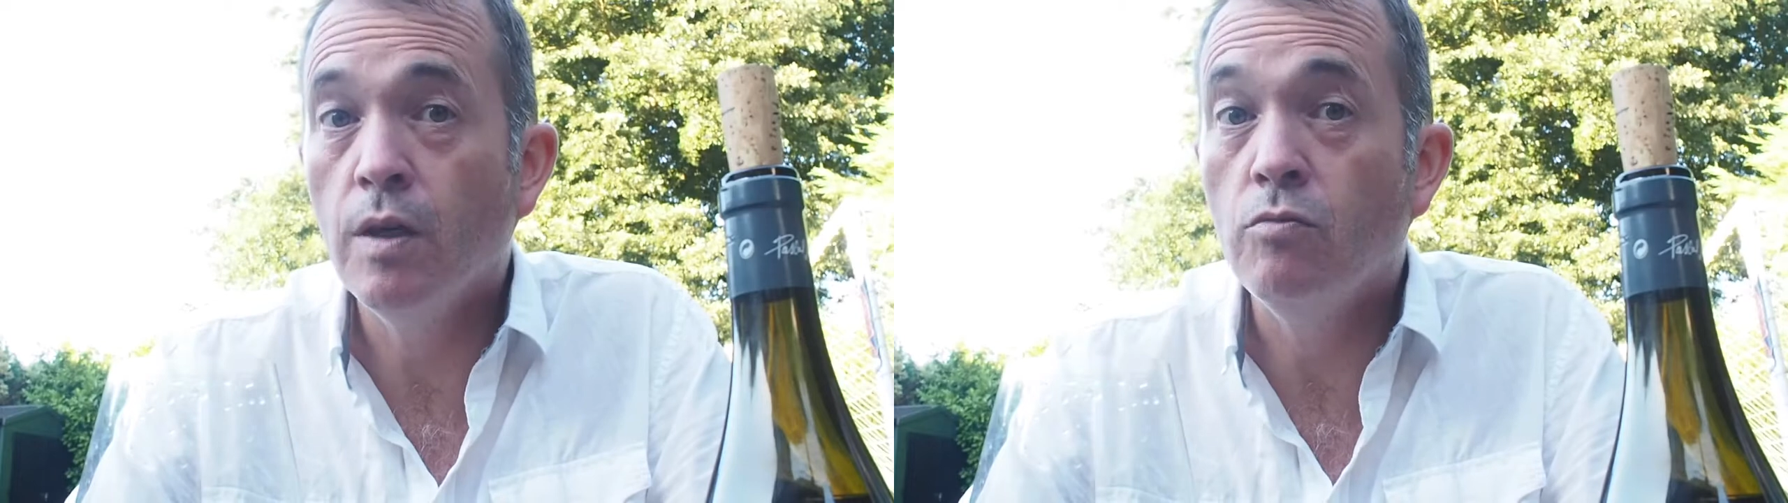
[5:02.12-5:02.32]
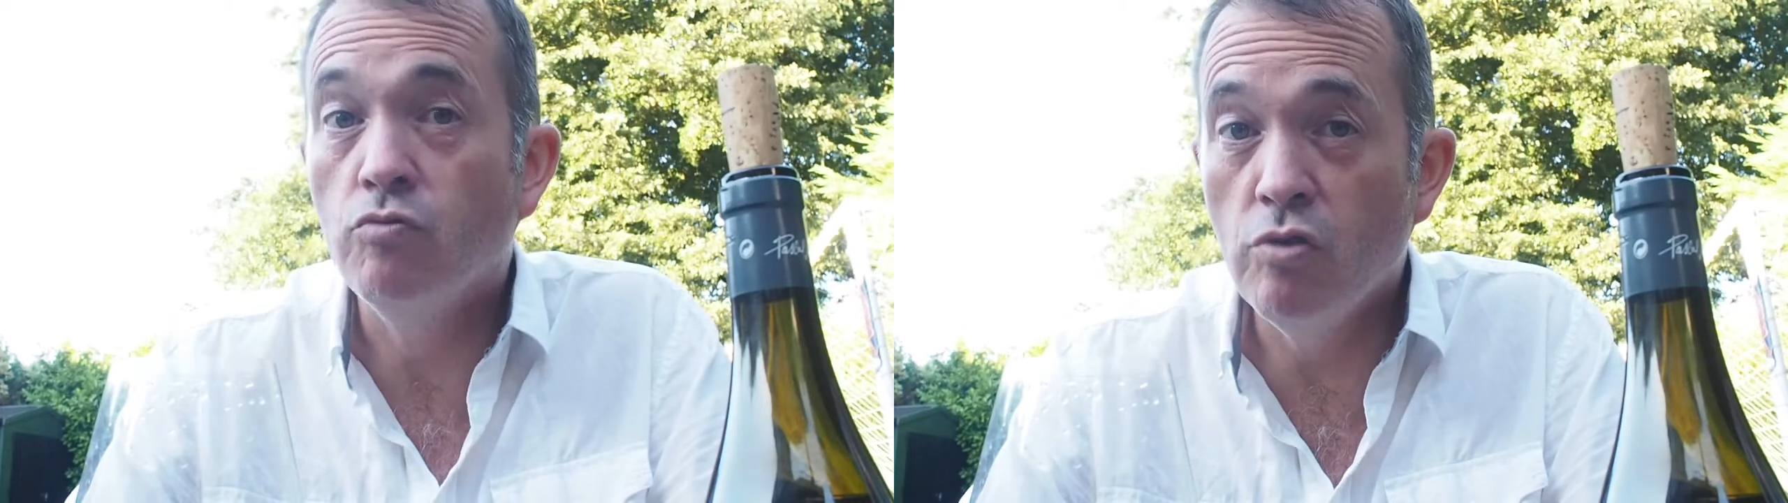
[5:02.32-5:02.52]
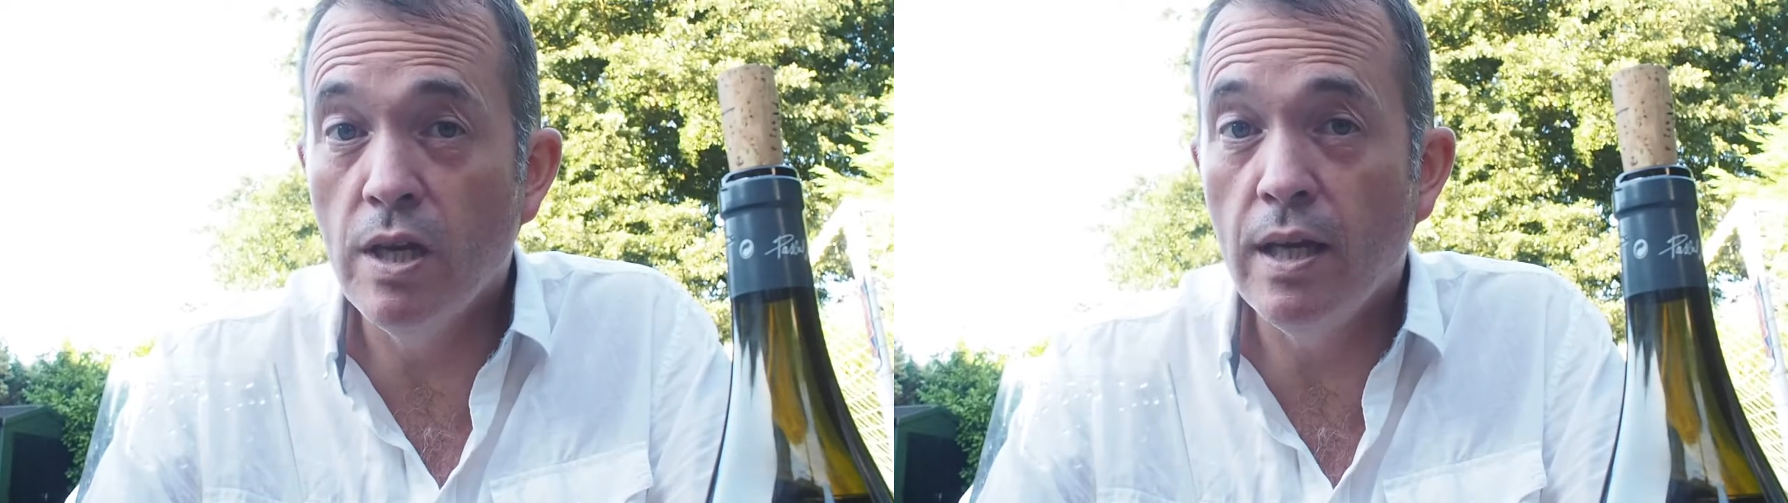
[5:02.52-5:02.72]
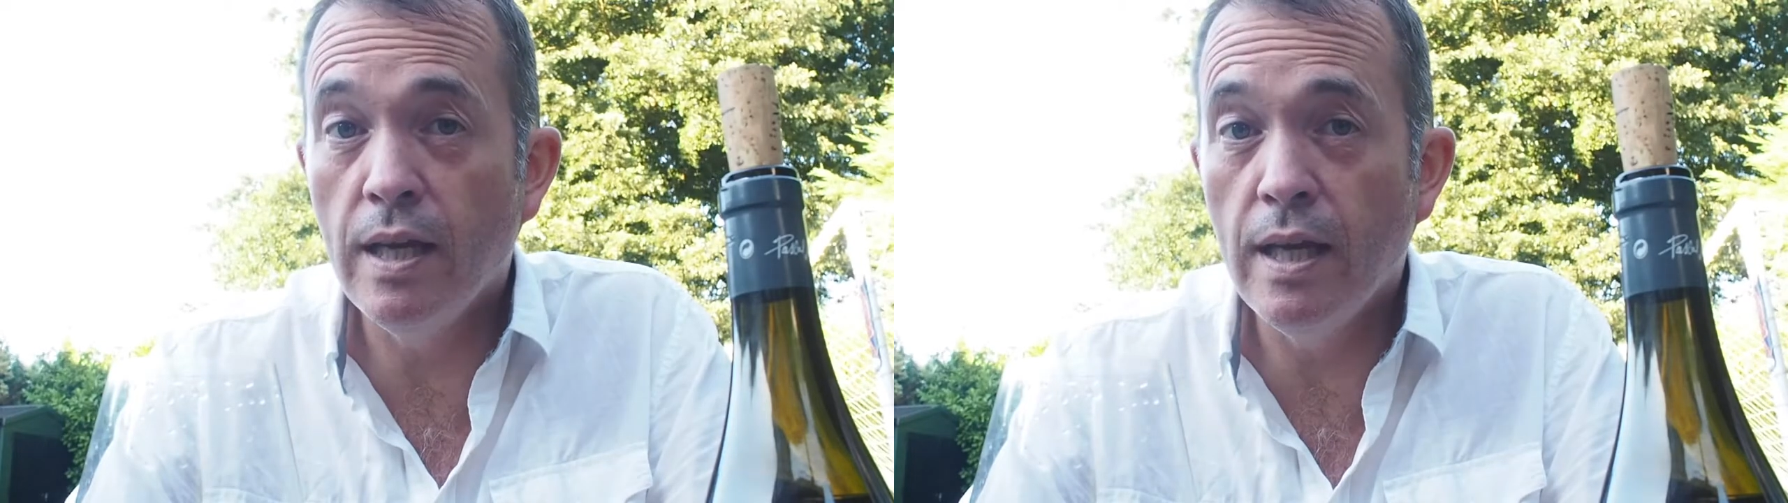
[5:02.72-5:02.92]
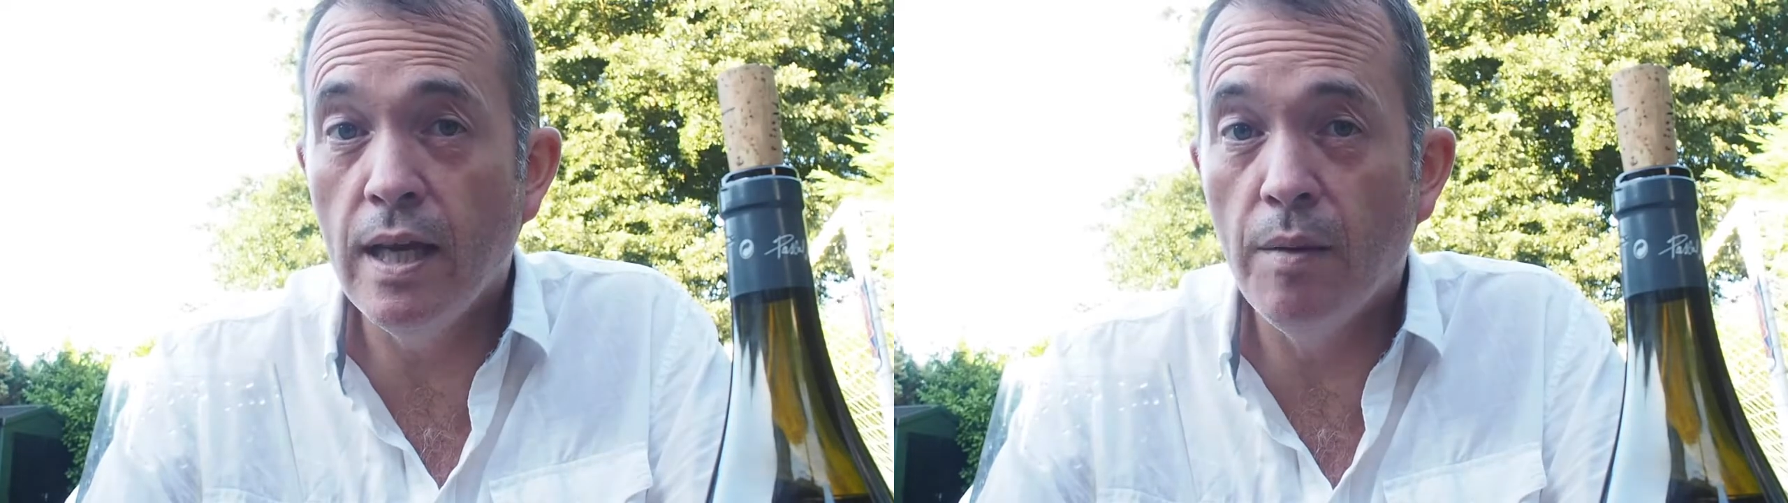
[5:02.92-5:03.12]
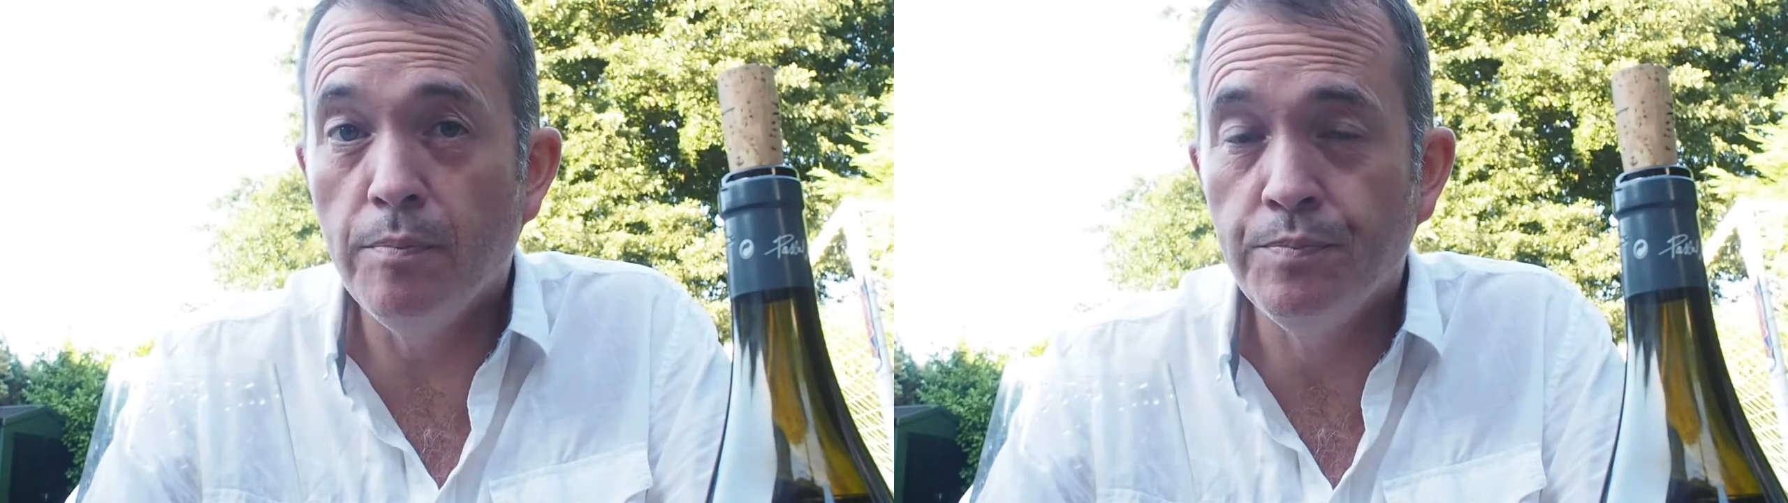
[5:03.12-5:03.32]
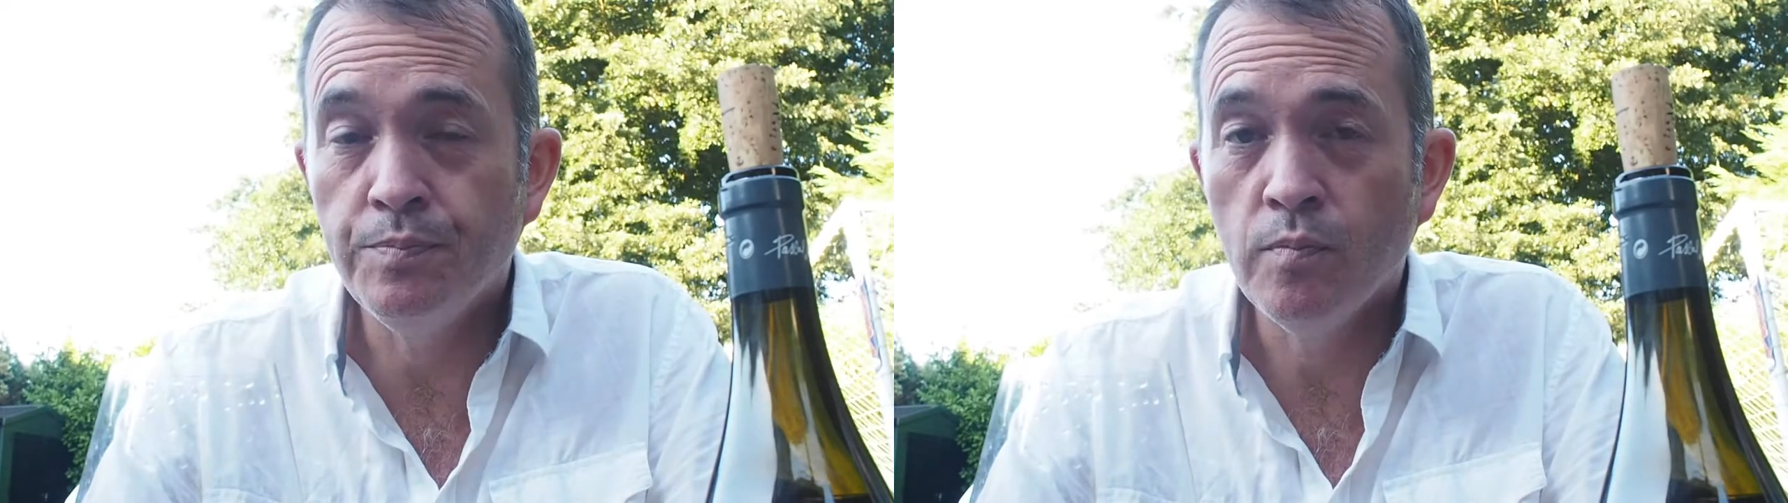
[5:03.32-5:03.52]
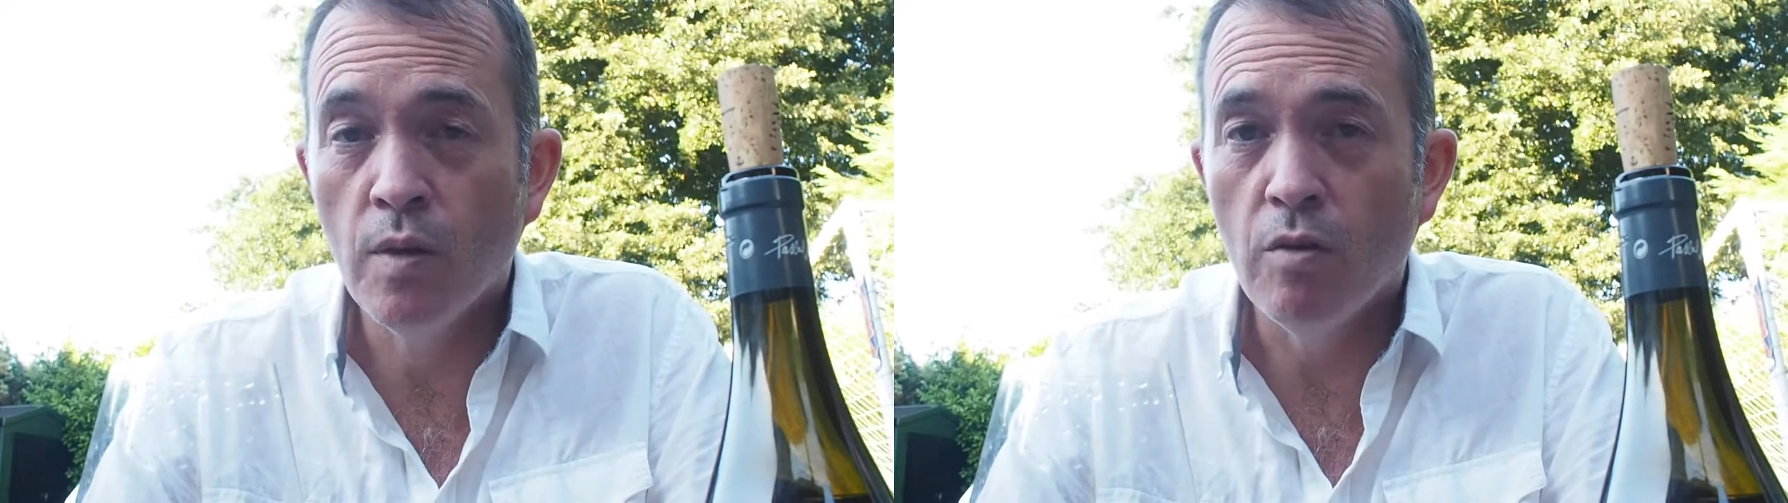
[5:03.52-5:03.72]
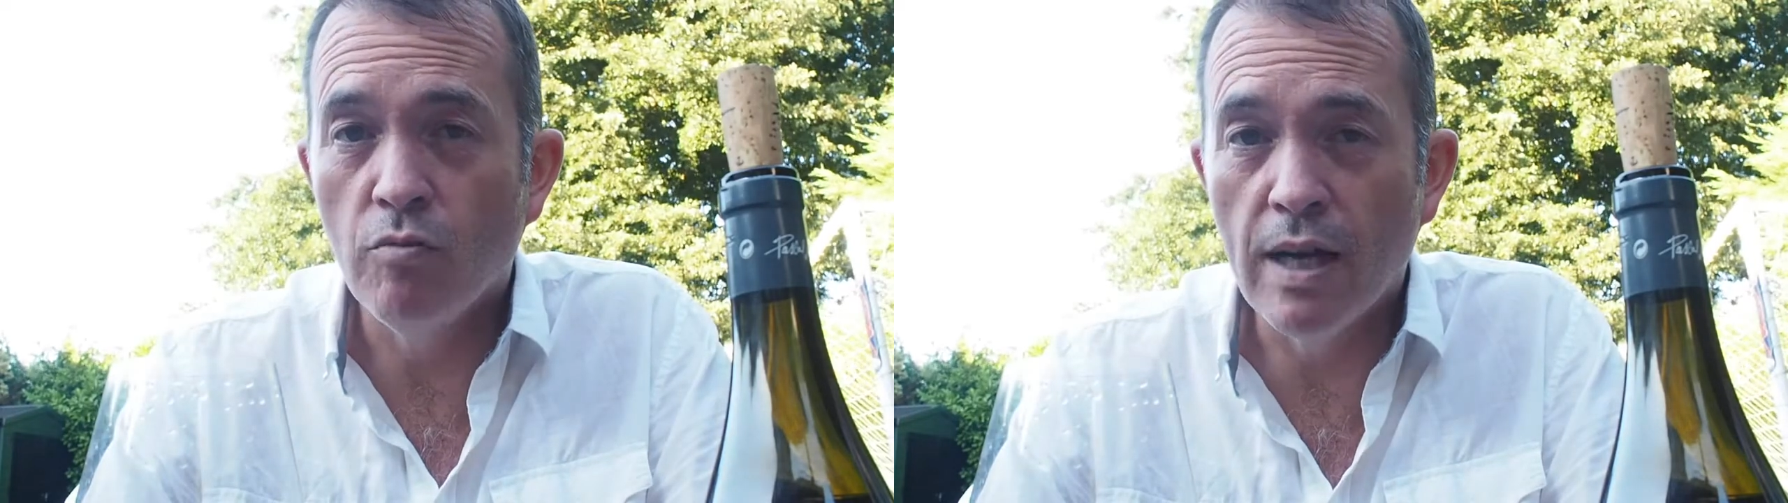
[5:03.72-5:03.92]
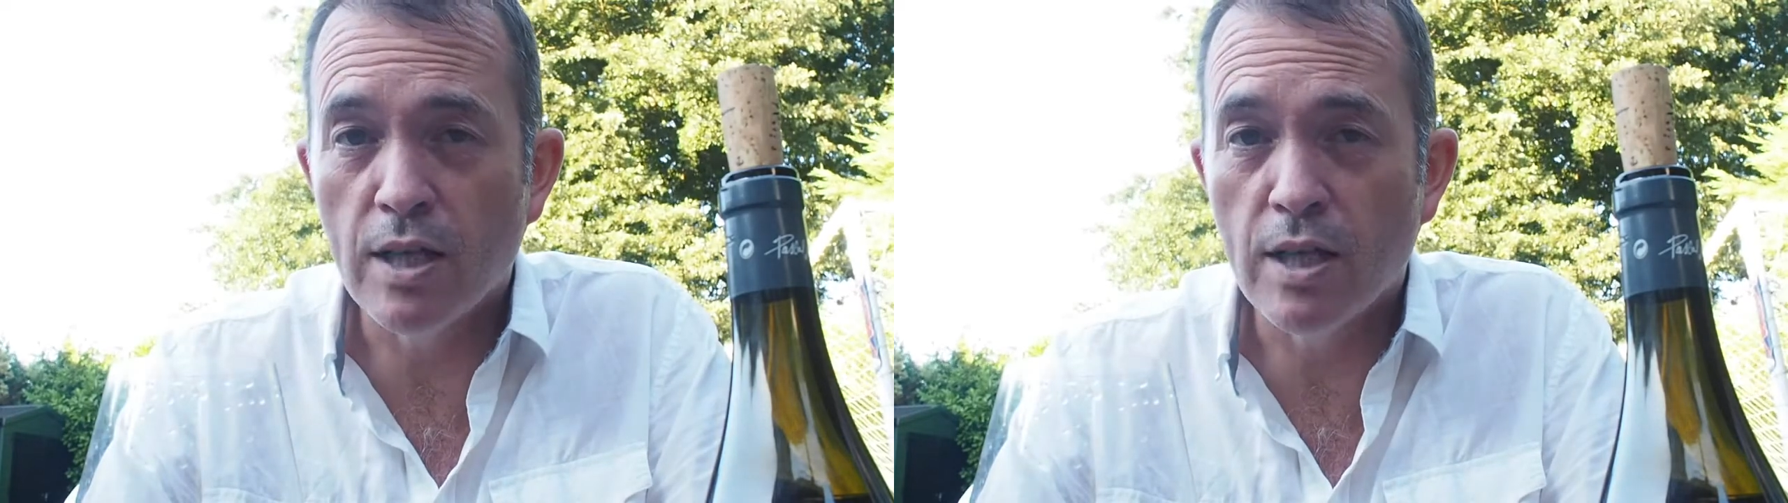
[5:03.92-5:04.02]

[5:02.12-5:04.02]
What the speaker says: Really, really